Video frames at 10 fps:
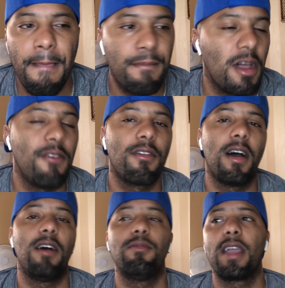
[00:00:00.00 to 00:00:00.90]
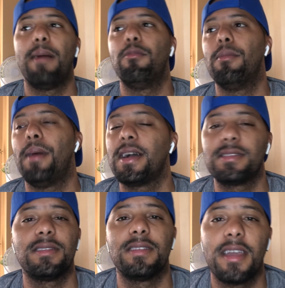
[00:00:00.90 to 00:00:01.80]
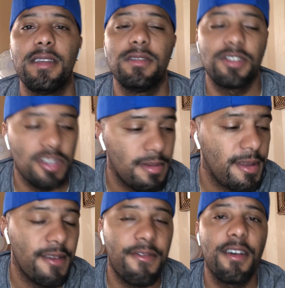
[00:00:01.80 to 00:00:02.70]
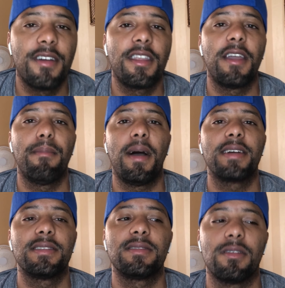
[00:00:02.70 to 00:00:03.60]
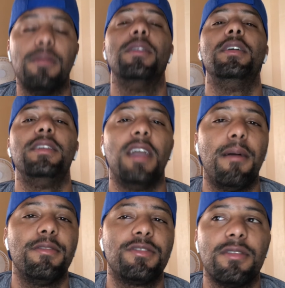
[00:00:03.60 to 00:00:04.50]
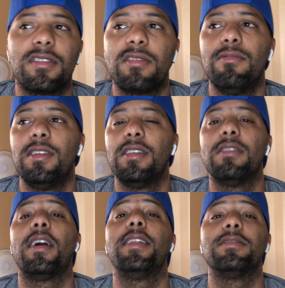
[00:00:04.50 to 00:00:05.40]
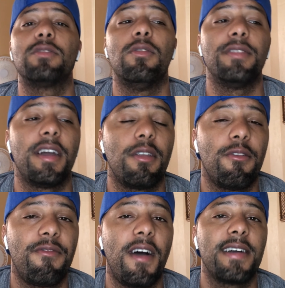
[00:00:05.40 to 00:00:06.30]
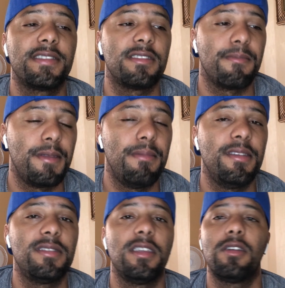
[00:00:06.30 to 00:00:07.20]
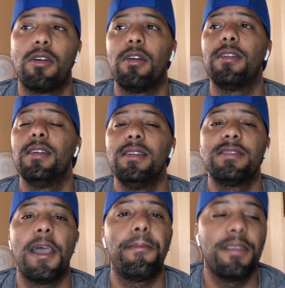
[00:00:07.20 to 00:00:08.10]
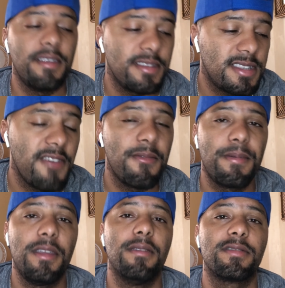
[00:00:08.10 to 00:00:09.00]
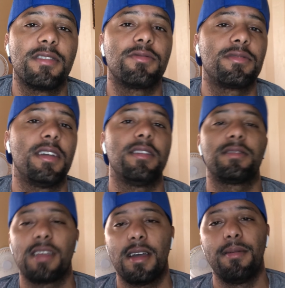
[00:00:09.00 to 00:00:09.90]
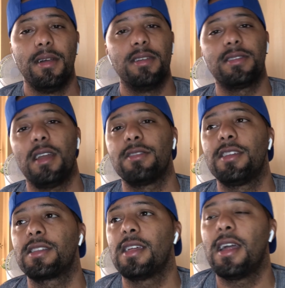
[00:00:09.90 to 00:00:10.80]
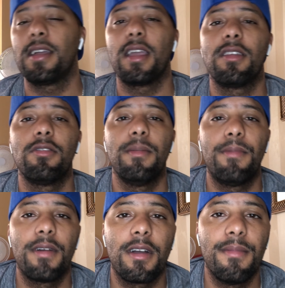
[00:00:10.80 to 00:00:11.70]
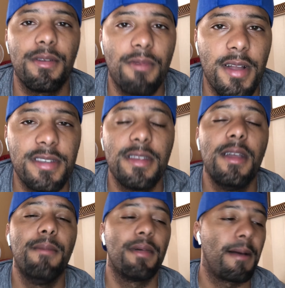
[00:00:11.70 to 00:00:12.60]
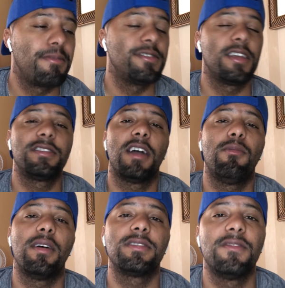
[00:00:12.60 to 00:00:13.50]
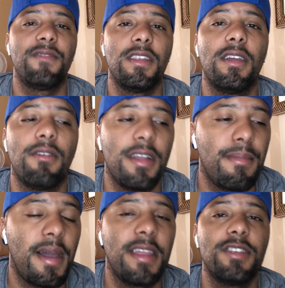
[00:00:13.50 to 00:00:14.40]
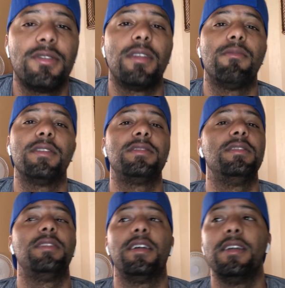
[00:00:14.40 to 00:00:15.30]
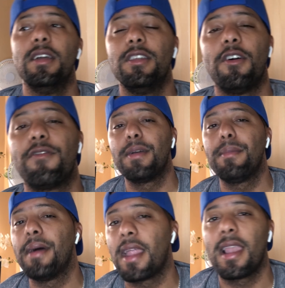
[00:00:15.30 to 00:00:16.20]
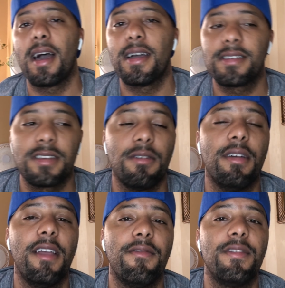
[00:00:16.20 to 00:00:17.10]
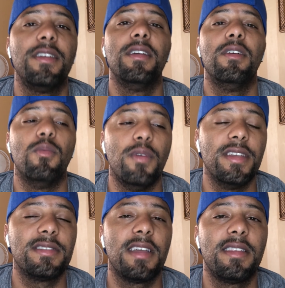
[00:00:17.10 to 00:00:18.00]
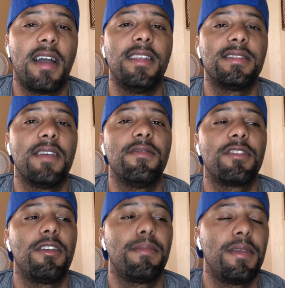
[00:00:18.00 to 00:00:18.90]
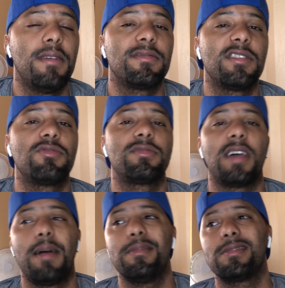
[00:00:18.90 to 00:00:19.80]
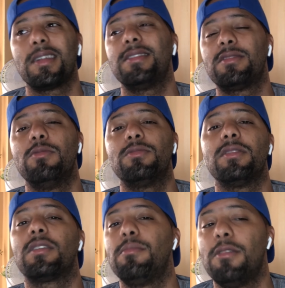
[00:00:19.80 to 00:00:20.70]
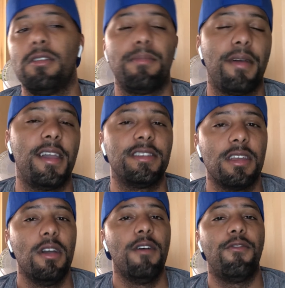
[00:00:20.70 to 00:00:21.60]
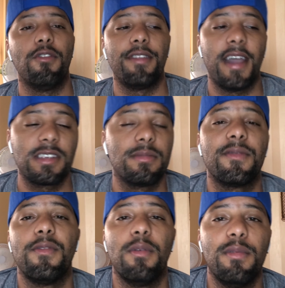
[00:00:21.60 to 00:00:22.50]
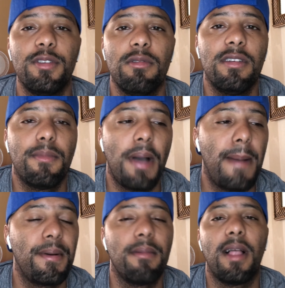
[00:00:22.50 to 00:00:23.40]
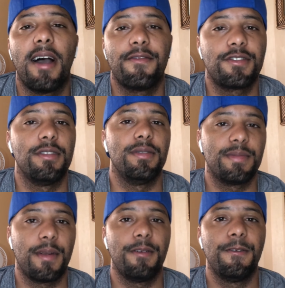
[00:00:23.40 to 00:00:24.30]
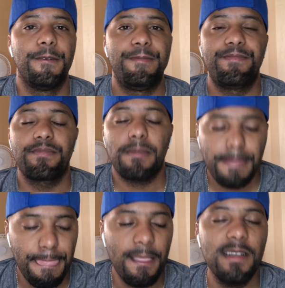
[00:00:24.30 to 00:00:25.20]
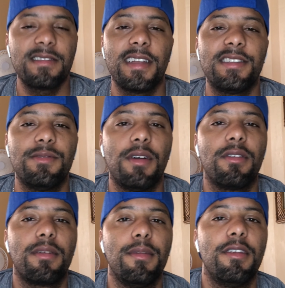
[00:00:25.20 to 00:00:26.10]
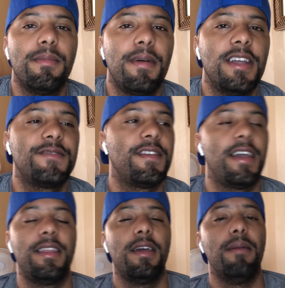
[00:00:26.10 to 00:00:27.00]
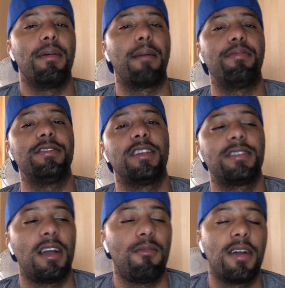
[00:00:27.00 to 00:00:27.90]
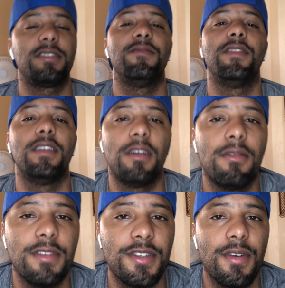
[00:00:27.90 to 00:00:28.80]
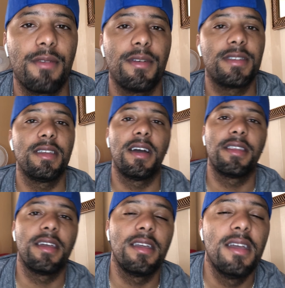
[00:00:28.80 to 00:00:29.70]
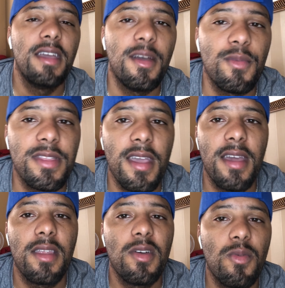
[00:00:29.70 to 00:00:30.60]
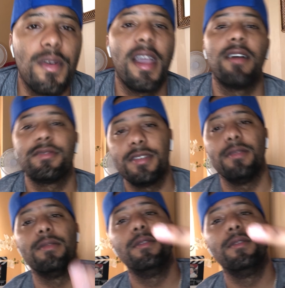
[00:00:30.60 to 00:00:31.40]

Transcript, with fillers: But overall, we got more boxing today. Should be a fun day of boxing. So y'all be sure to tune in tonight. It's going down on Fox. It's the PBC card. It's happening at 7 p.m. Central Standard Time. So y'all check that out. Y'all know your boy going to be watching. But I appreciate y'all watching the video. Everybody enjoy the rest of your day. Don't about our live show every Wednesday night at 7.30 p.m. Central Time. And stay tuned to the community page for announcements for when we do little pop-up live streams, bro. Stay tuned on the community page for that. But I appreciate y'all watching the video. Enjoy the rest of y'all day. And with that, we out here.